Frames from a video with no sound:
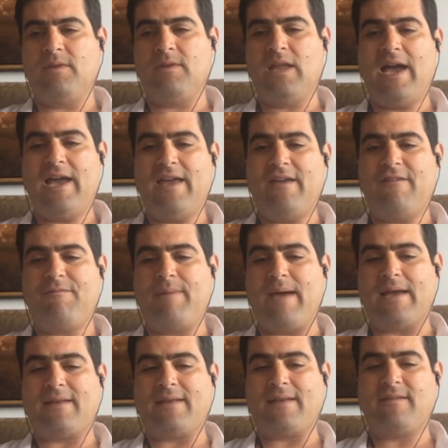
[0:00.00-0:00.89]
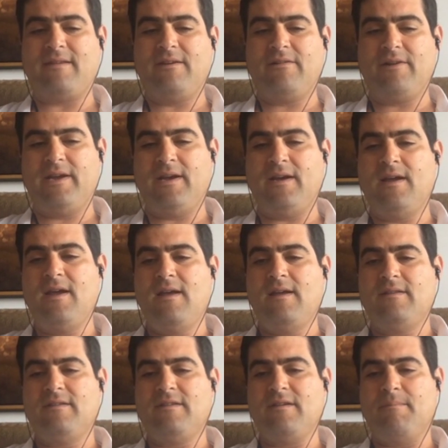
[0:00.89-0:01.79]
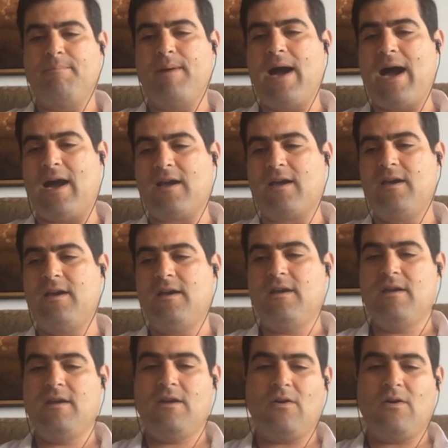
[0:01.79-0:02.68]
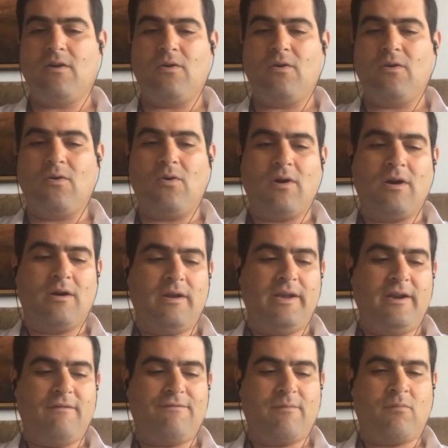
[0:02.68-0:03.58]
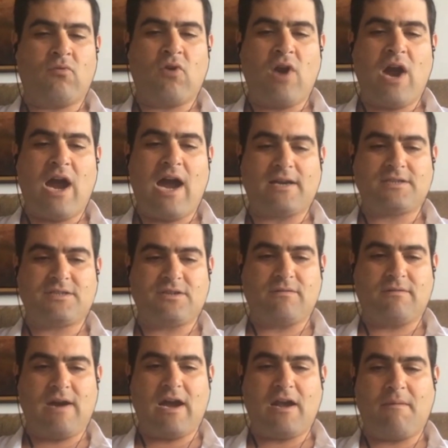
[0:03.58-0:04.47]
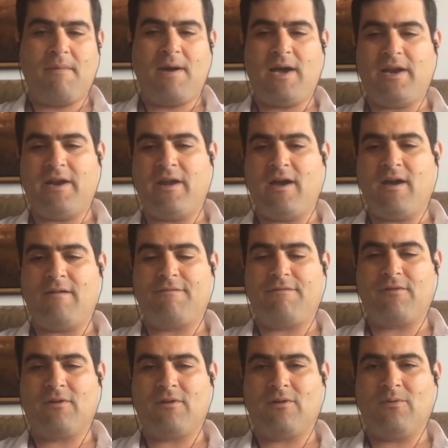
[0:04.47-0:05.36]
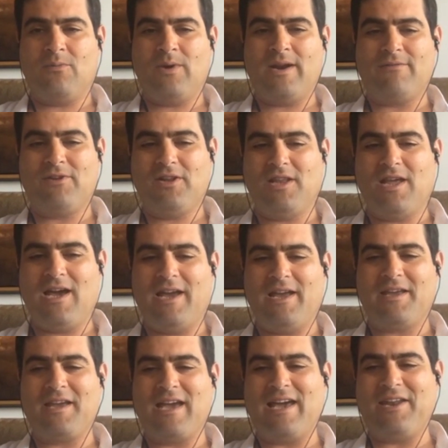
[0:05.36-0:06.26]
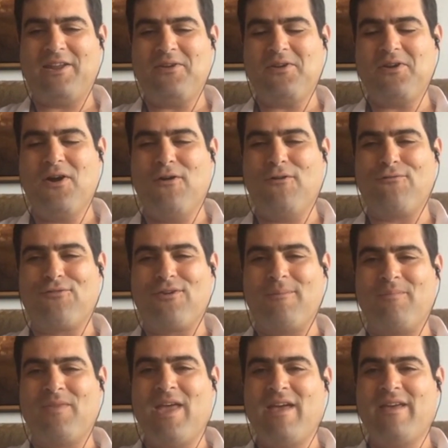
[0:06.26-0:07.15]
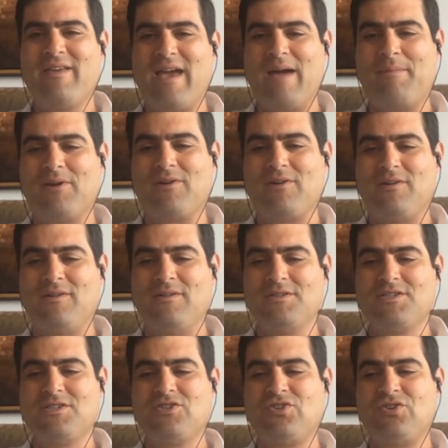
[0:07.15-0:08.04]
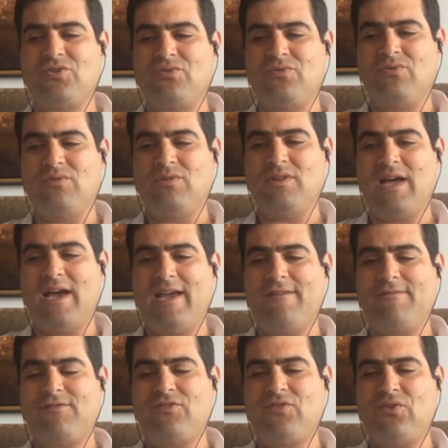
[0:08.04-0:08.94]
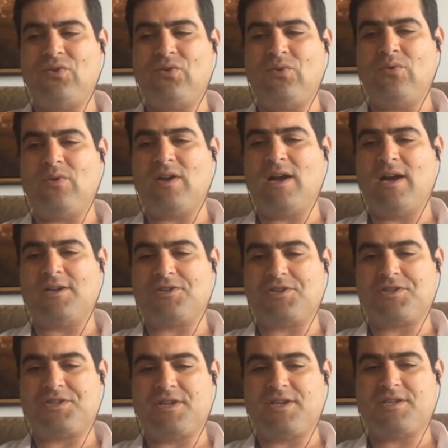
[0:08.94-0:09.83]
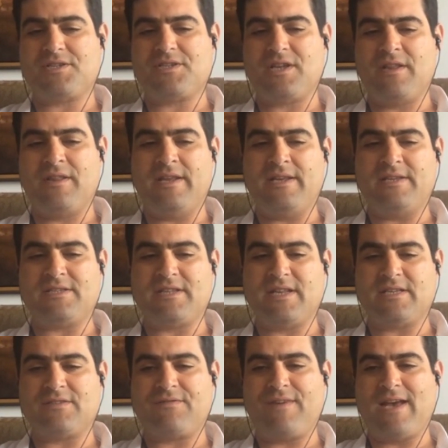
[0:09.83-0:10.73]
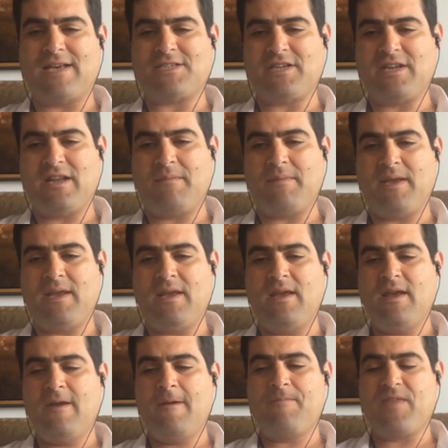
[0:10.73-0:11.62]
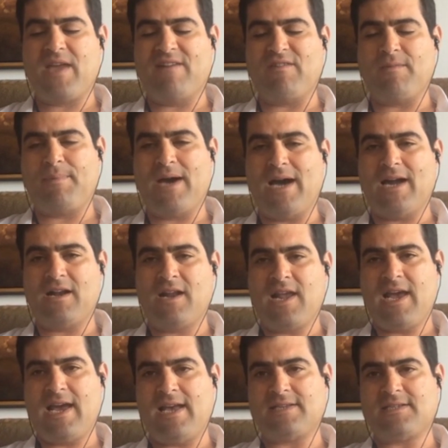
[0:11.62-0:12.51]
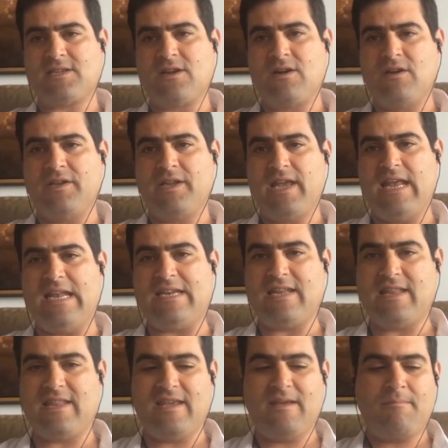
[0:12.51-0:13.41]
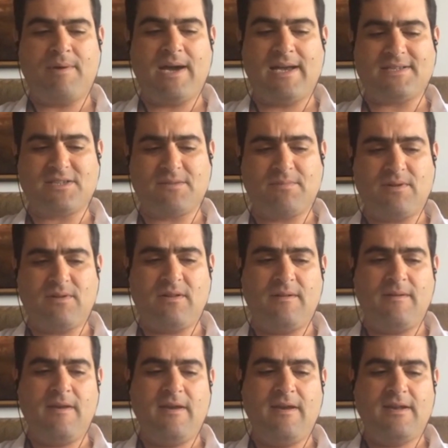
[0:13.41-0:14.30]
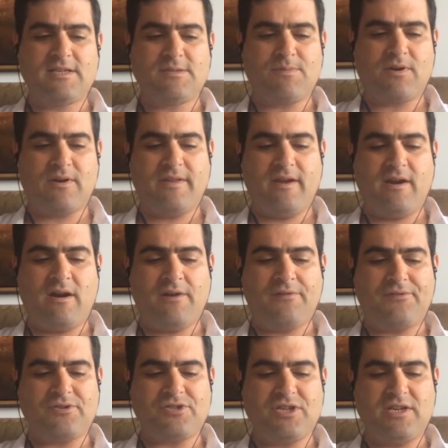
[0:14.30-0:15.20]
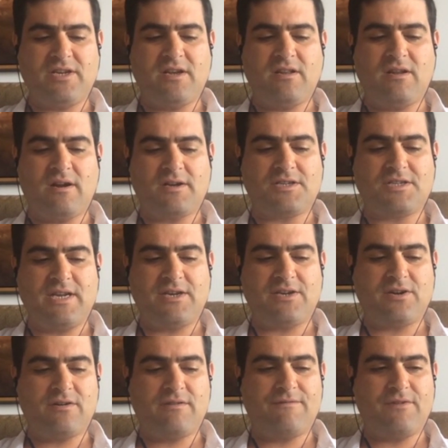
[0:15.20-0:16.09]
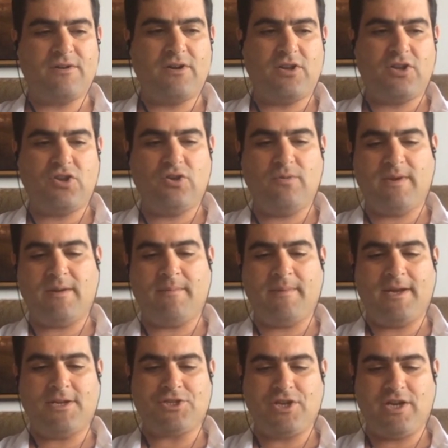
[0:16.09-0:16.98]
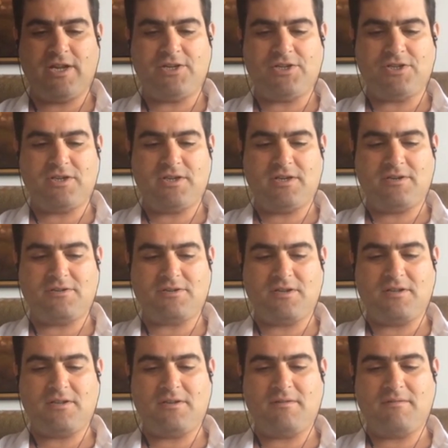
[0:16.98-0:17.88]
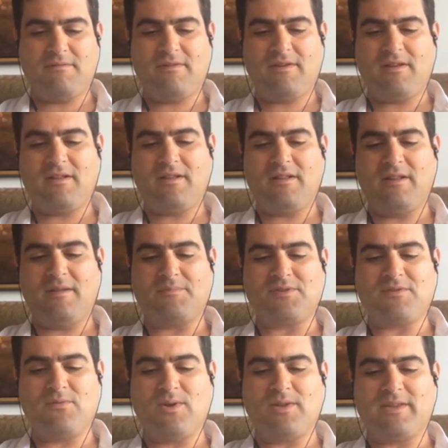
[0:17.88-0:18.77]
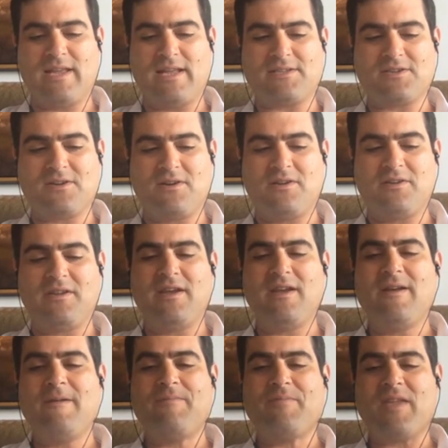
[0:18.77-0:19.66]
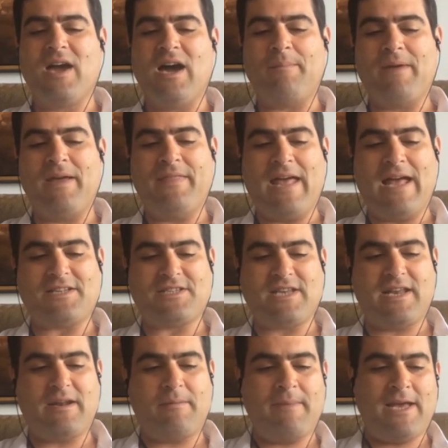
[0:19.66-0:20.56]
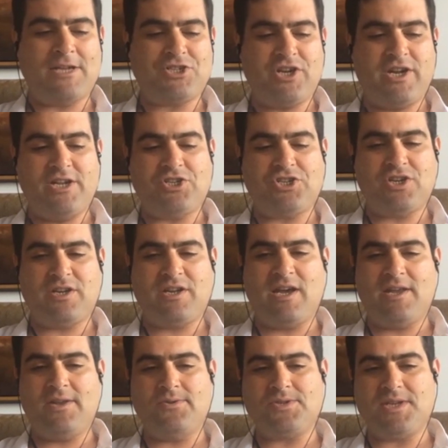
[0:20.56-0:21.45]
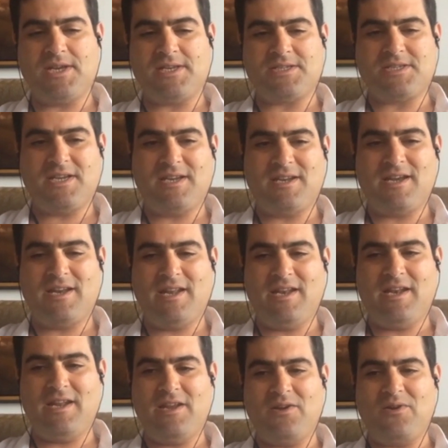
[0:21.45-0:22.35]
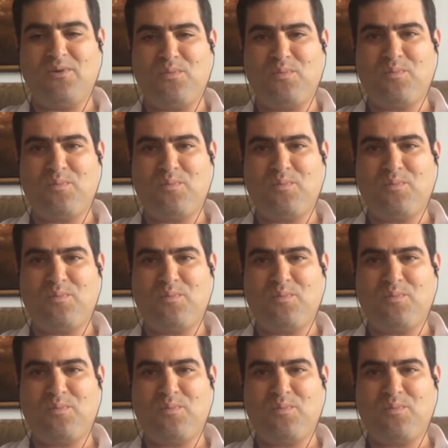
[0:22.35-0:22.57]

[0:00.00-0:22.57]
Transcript: life, bacteria, to Bach, or from rocks to Rachmaninoff, or whatever you like? How do you go from chemicals to life to consciousness? And these things fascinate me. I have a podcast called Into the Impossible. It's part of the Arthur C. Clarke Center for Human Imagination. Here's a glimpse of what that's called. And that's at imagination.ucsd.edu.